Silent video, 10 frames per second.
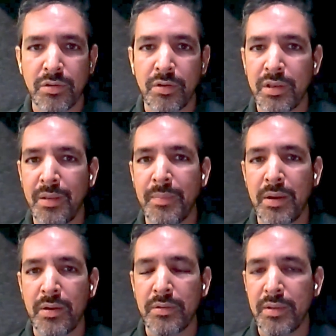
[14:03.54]
talking
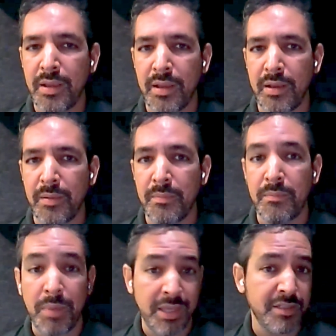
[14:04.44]
about
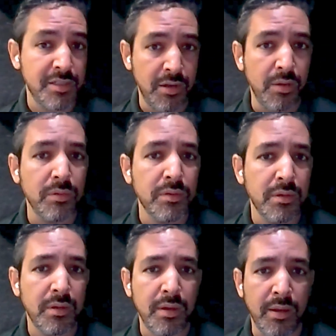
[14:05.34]
base load
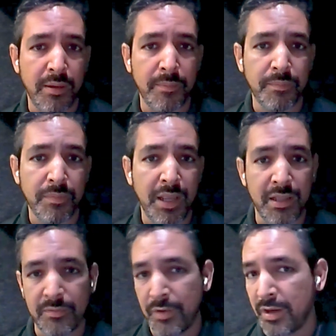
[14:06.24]

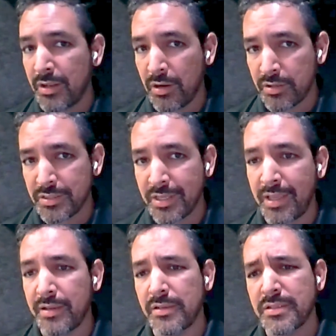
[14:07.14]
at very large
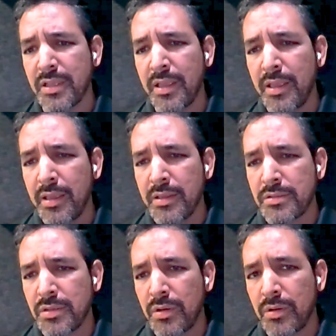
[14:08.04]
scales.
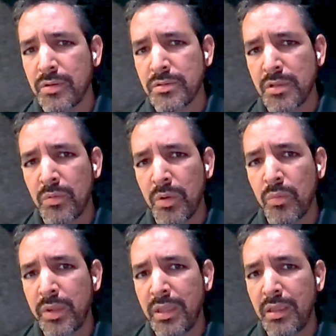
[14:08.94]
So when
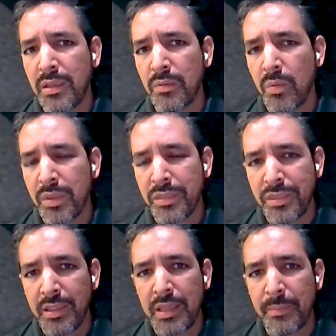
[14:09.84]
we
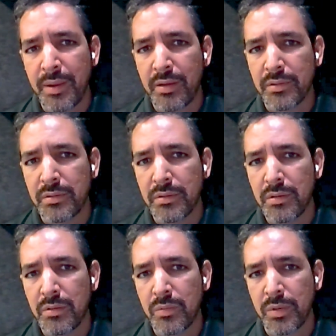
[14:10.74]
think about
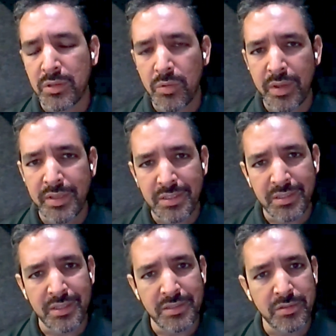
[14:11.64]
what Quaise
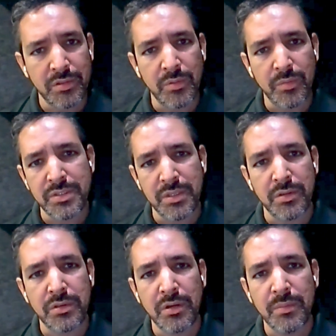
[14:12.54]
intends to do with
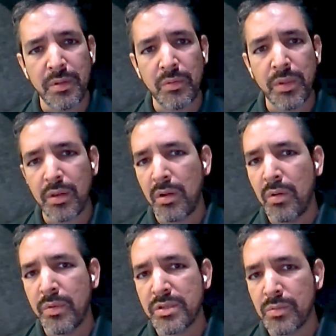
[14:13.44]
geothermal, we
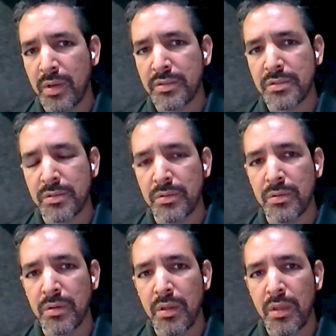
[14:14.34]
always want to